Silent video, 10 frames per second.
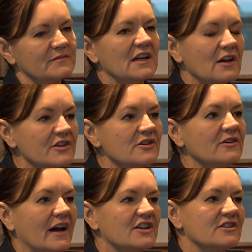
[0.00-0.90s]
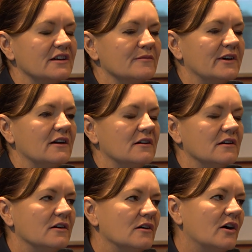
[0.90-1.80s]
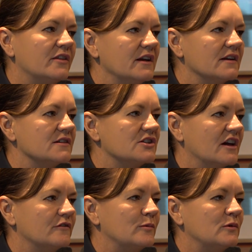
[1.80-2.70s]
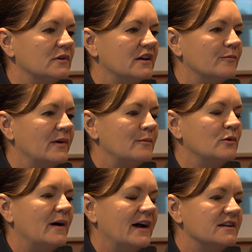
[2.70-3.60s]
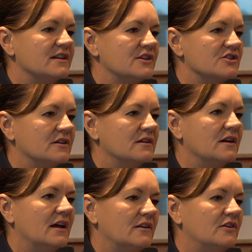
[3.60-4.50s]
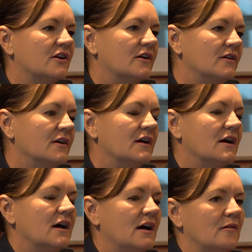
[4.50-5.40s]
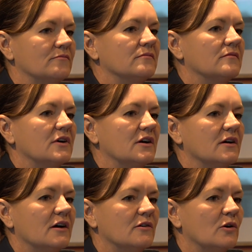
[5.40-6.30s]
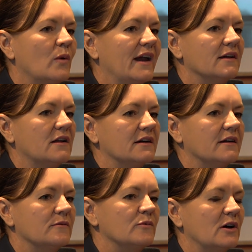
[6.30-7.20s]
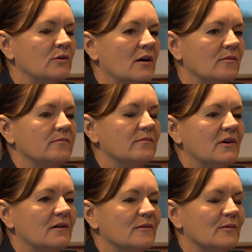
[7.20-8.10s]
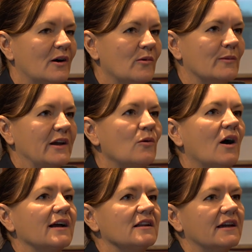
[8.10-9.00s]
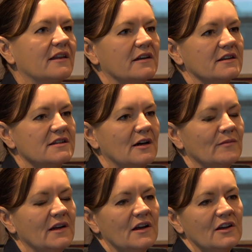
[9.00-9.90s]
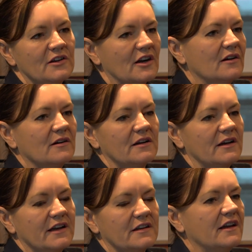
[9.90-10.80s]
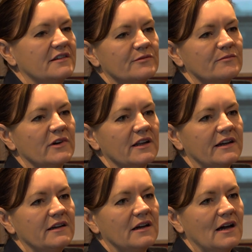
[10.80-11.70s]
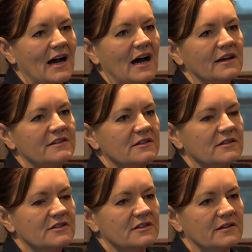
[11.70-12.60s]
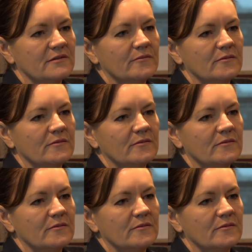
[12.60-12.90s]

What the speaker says: I do, actually. I think it's achievable if people pay attention and, are aware. I want to be quite clear that, it's really hard to